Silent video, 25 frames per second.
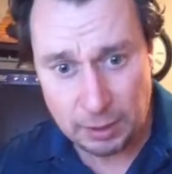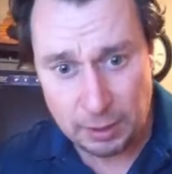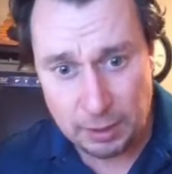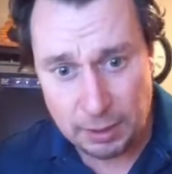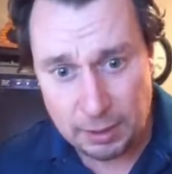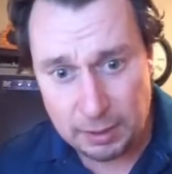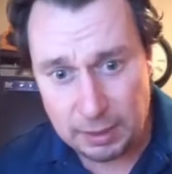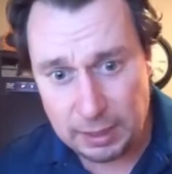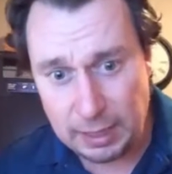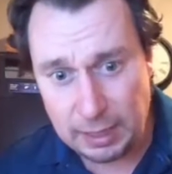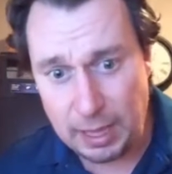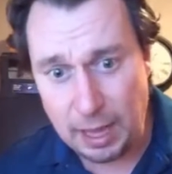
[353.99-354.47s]

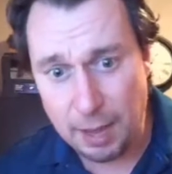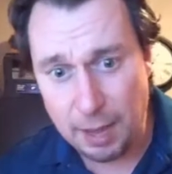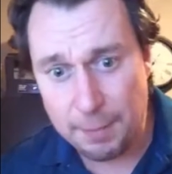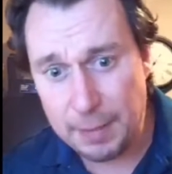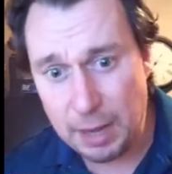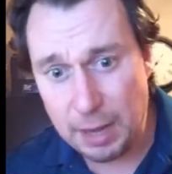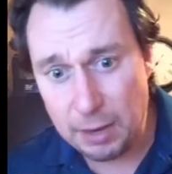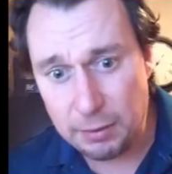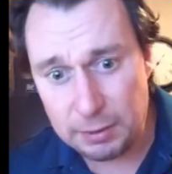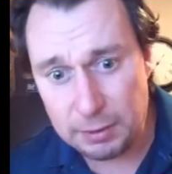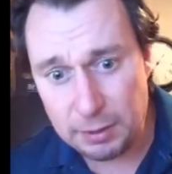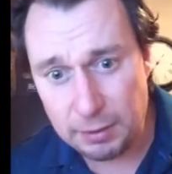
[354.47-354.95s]
The
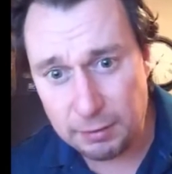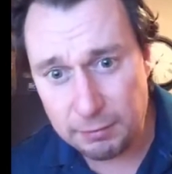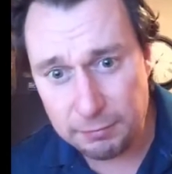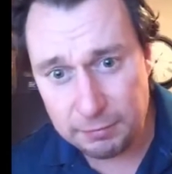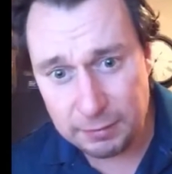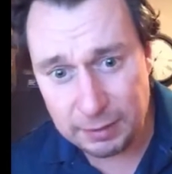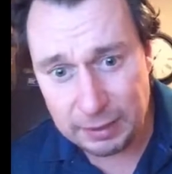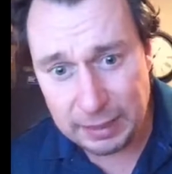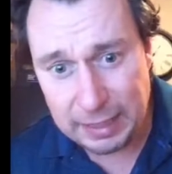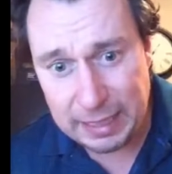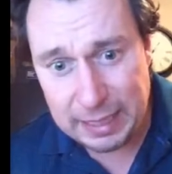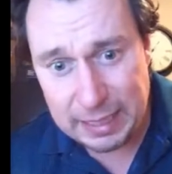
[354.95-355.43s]
amount of
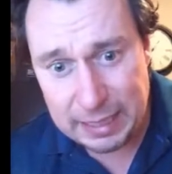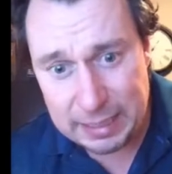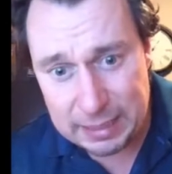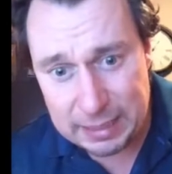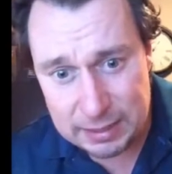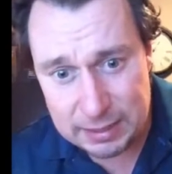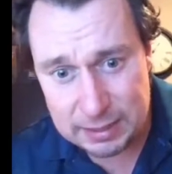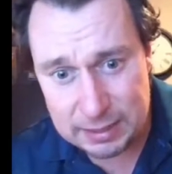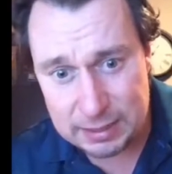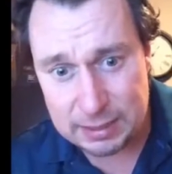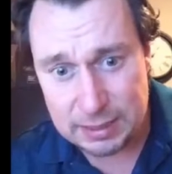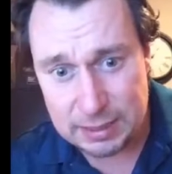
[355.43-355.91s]

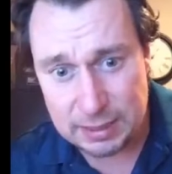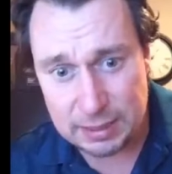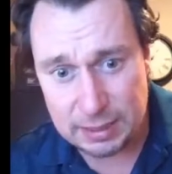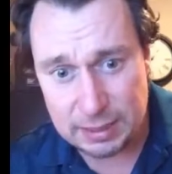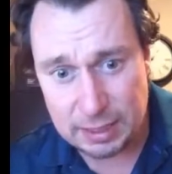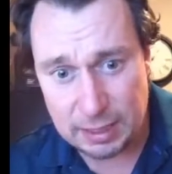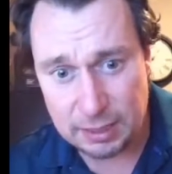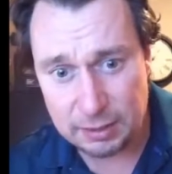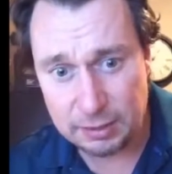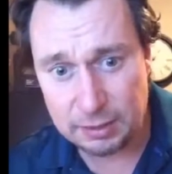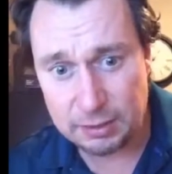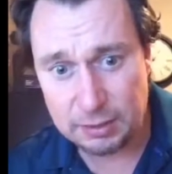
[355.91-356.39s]
leads
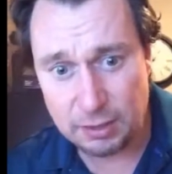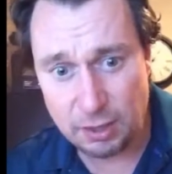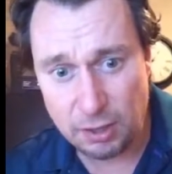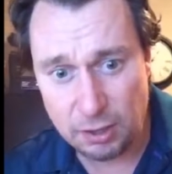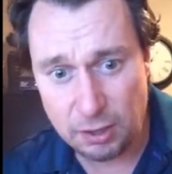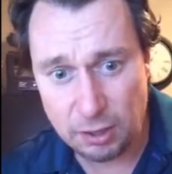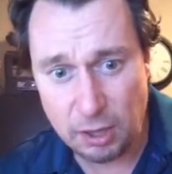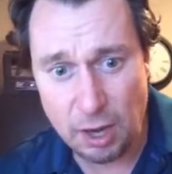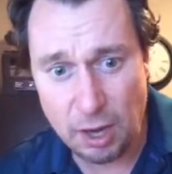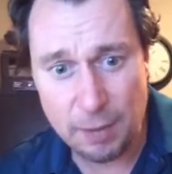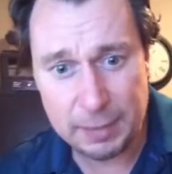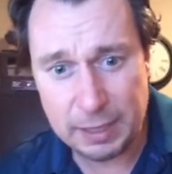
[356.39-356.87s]
that are
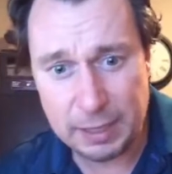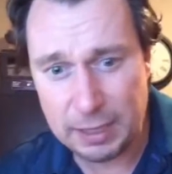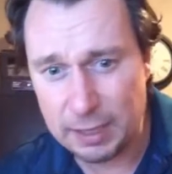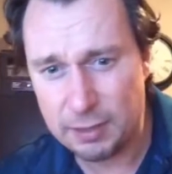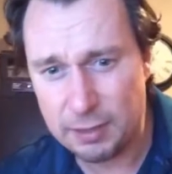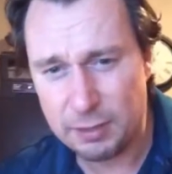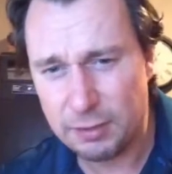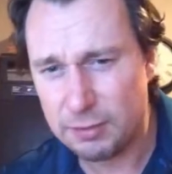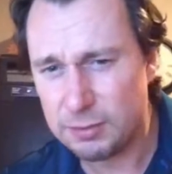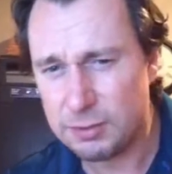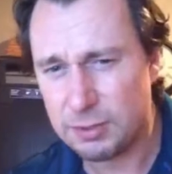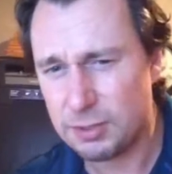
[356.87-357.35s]
coming in
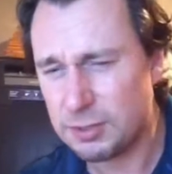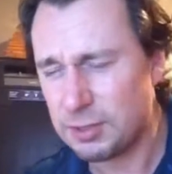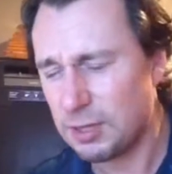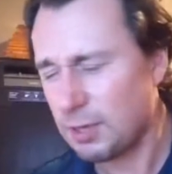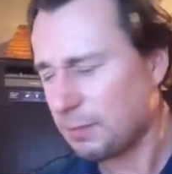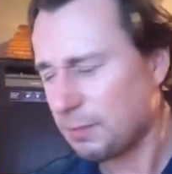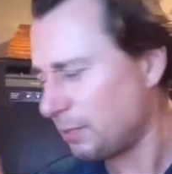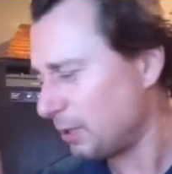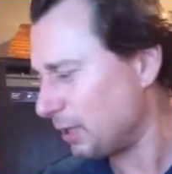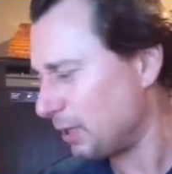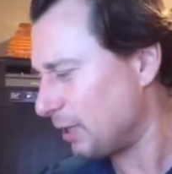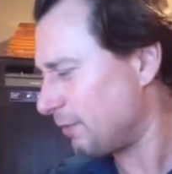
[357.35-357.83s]
are just
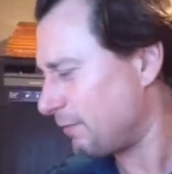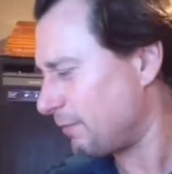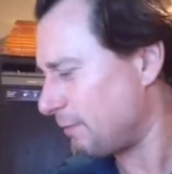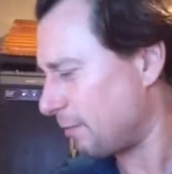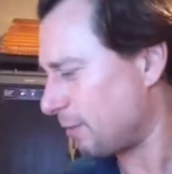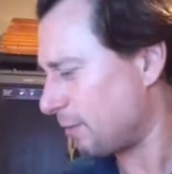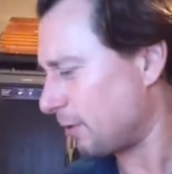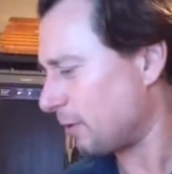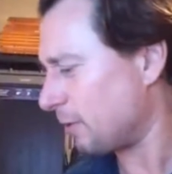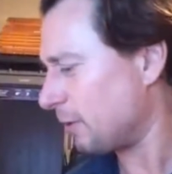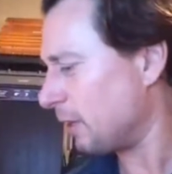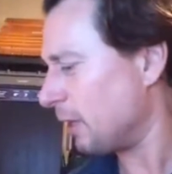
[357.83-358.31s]

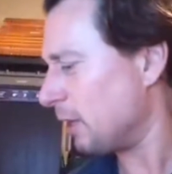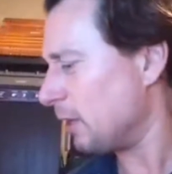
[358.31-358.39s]
unbelievable.